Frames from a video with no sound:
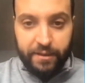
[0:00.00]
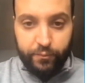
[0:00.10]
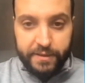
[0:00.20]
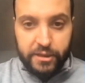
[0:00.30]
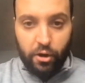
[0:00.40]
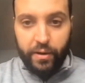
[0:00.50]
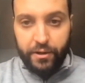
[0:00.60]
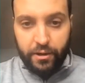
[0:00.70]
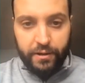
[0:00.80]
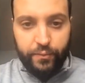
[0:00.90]
that we saw
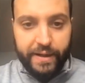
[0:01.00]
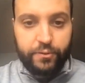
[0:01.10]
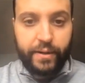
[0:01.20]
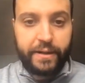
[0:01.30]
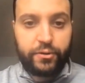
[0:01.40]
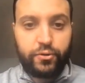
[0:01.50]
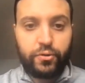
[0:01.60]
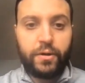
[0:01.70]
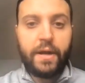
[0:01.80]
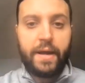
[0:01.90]
in early
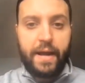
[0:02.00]
2022,